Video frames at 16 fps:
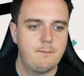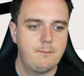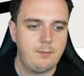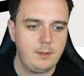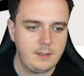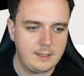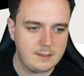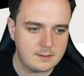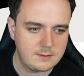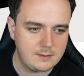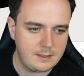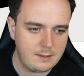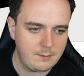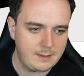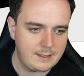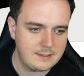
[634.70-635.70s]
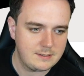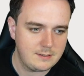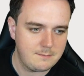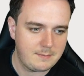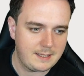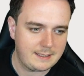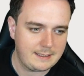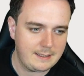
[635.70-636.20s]
brilliant. So now when I zoom
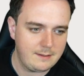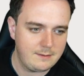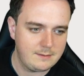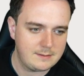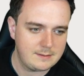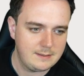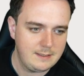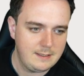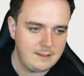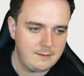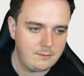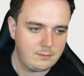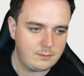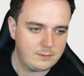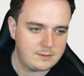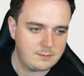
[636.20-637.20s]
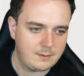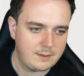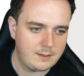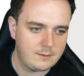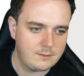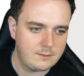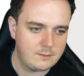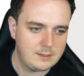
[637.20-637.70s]
back out, I'll go to
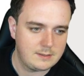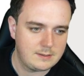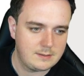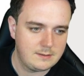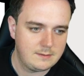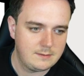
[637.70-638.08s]
100,